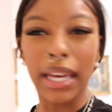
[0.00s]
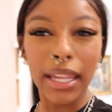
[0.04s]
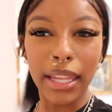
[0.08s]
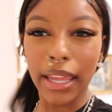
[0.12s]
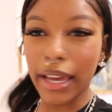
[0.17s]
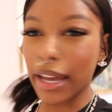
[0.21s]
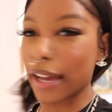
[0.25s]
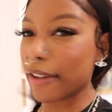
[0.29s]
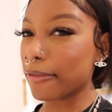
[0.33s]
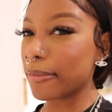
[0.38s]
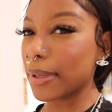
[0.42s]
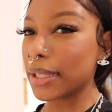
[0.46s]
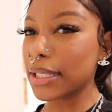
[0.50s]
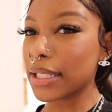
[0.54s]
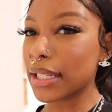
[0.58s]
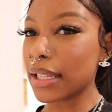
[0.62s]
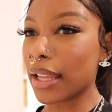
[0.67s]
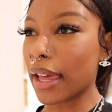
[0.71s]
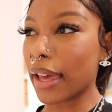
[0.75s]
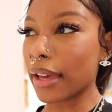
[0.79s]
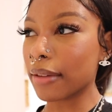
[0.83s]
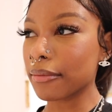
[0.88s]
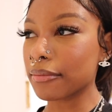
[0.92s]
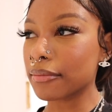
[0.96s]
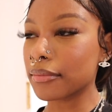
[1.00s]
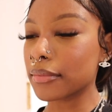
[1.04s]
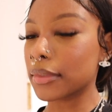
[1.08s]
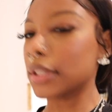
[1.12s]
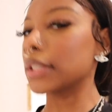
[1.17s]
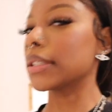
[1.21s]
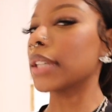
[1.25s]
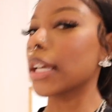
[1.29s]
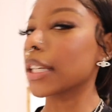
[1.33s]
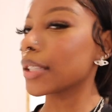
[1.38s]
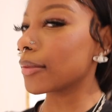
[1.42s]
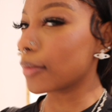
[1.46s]
Like I've been to like the
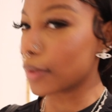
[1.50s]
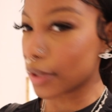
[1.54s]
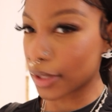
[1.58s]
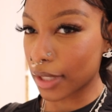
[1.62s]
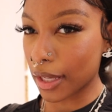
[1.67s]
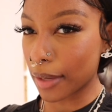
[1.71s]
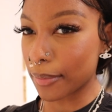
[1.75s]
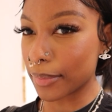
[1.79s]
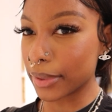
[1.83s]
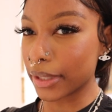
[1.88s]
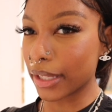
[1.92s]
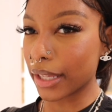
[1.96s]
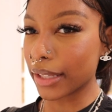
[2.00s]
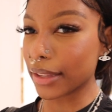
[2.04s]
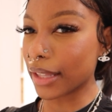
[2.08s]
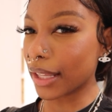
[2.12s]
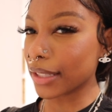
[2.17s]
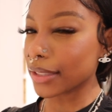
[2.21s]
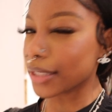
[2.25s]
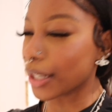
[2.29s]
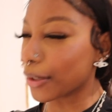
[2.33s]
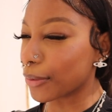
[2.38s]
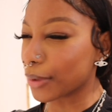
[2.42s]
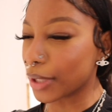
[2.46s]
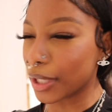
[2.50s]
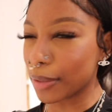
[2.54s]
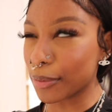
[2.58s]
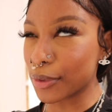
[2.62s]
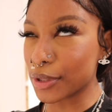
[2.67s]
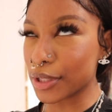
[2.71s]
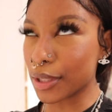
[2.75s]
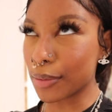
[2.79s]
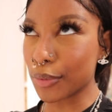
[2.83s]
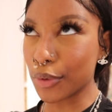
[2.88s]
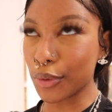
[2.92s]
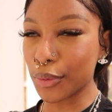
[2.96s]
Sex Museum, but like that's not really a
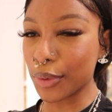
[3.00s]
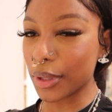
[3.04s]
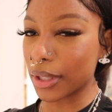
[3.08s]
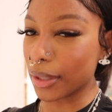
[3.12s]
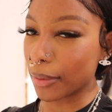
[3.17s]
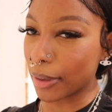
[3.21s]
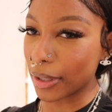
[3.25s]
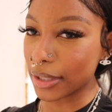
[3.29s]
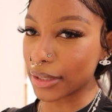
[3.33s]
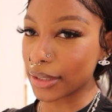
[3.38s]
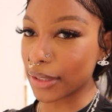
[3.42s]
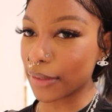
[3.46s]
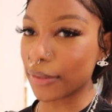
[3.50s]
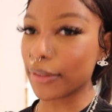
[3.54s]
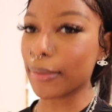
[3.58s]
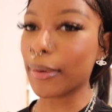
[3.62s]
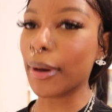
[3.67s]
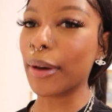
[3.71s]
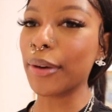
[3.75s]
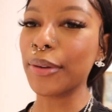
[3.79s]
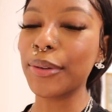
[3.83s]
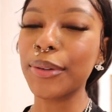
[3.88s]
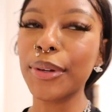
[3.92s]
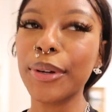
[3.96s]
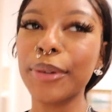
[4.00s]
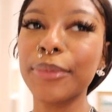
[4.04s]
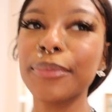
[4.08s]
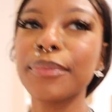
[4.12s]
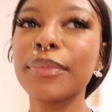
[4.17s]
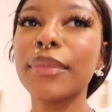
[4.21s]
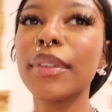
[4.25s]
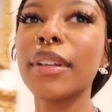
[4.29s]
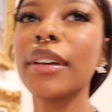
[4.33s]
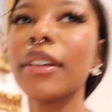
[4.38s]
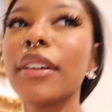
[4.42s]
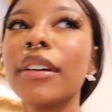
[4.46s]
museum you read about stuff about, you know?
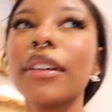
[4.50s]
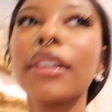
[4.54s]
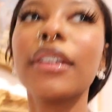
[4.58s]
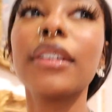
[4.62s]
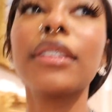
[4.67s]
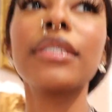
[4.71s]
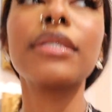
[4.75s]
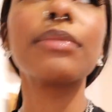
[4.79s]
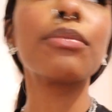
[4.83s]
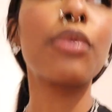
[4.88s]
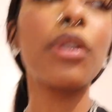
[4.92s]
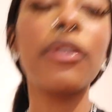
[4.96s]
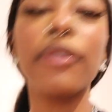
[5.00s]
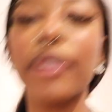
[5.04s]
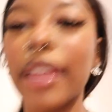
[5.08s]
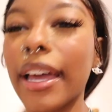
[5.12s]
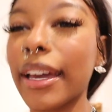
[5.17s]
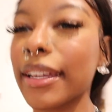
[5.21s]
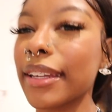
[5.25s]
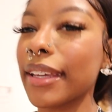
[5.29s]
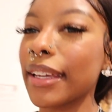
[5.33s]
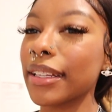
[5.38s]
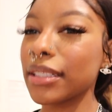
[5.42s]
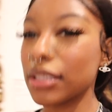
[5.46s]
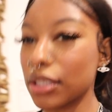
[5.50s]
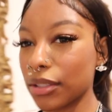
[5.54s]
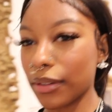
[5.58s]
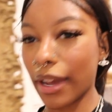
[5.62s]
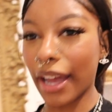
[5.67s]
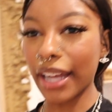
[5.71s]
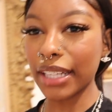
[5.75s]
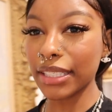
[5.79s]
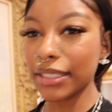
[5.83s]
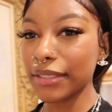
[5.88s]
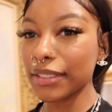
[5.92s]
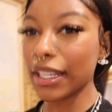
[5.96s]
It's more of like an
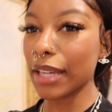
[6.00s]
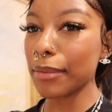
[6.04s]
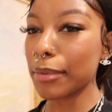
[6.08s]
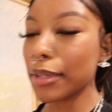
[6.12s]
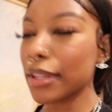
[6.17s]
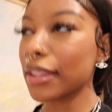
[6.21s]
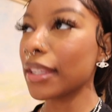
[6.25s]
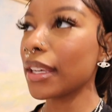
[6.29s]
interactive type of